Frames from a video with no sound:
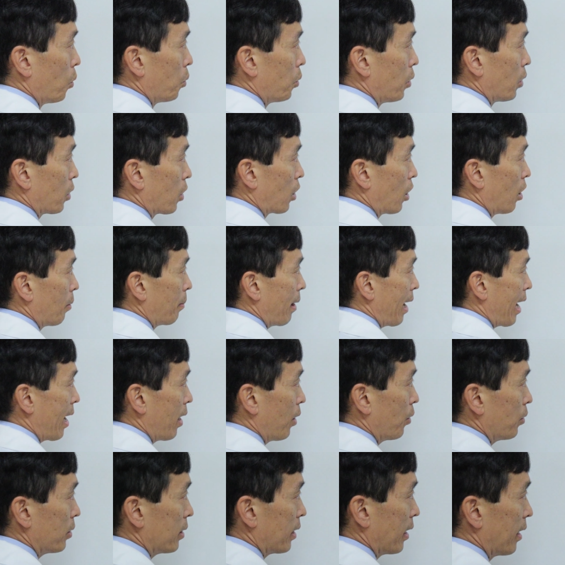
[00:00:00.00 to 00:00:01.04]
will come
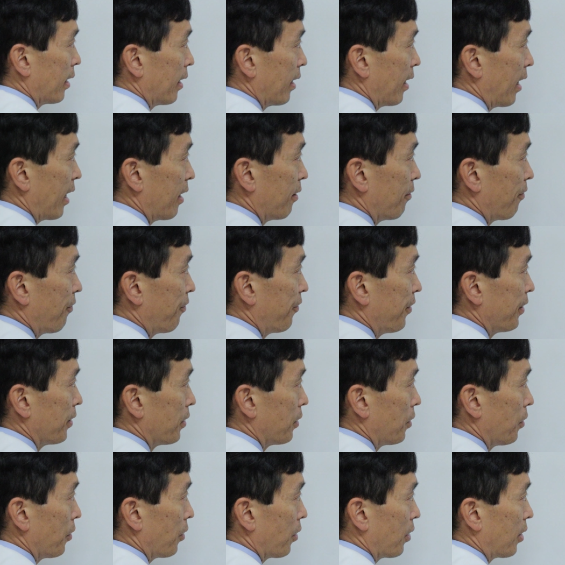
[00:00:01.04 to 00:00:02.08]
out and
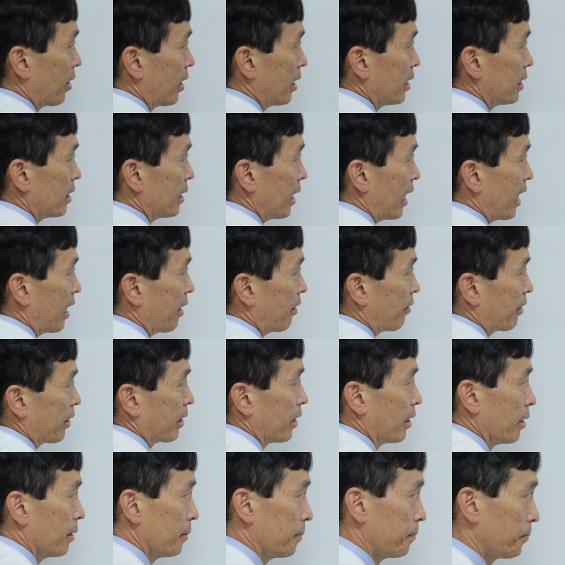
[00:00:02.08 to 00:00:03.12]
fill this
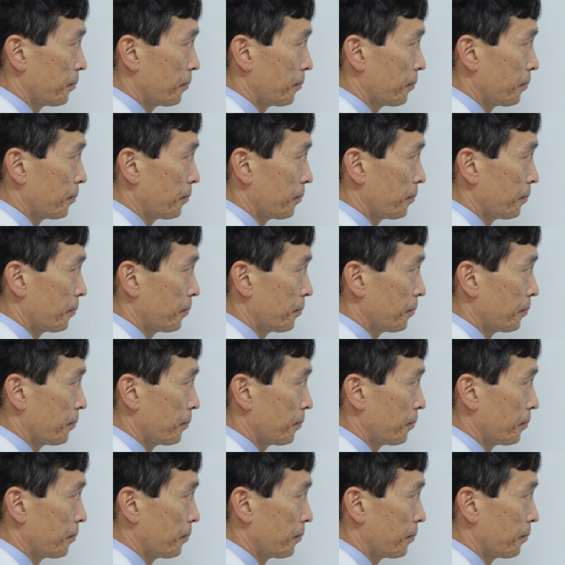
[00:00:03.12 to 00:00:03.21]
area.